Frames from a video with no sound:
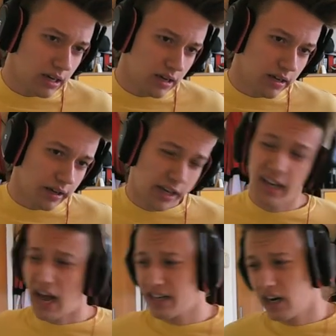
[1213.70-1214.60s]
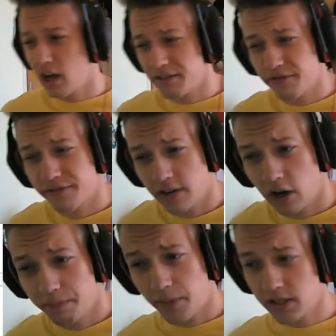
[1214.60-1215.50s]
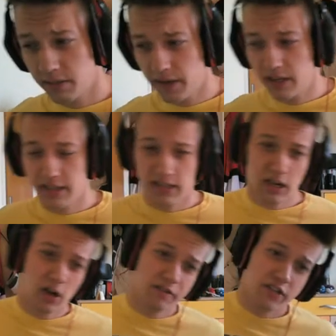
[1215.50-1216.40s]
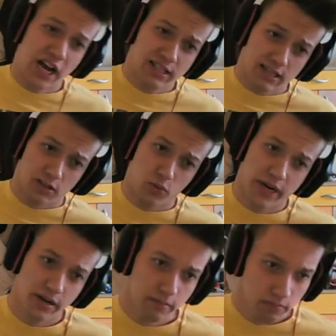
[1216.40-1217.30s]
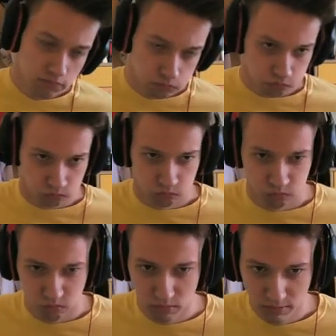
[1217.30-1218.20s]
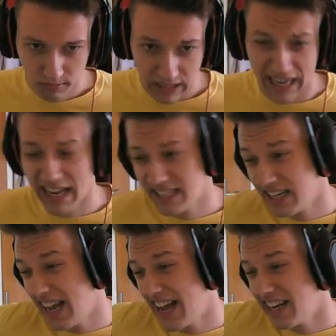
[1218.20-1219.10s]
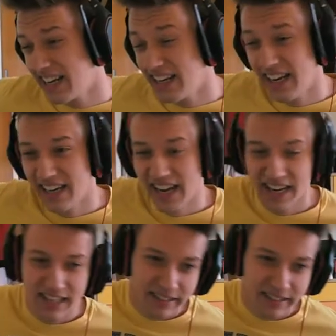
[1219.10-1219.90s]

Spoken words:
he had a lot of possibilities, a lot of chances to win. I guess in the end,